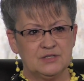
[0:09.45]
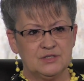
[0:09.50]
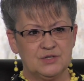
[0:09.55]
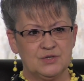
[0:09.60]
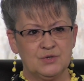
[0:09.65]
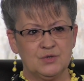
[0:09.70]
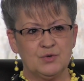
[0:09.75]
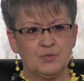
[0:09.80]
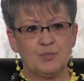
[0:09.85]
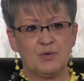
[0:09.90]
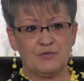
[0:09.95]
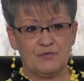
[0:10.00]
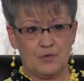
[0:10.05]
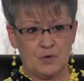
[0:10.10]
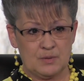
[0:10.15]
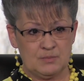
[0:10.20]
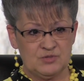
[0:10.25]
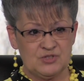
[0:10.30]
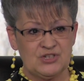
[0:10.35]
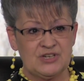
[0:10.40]
to
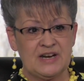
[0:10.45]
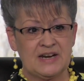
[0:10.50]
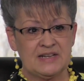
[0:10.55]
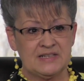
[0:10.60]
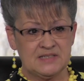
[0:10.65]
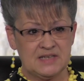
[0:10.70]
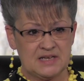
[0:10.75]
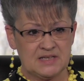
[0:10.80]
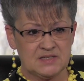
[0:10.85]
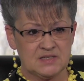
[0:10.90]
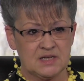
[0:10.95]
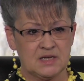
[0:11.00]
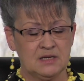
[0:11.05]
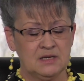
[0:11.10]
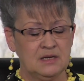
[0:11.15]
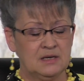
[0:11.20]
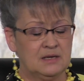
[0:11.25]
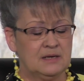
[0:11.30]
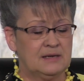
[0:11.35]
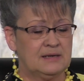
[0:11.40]
perform genetic
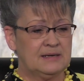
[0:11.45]
testing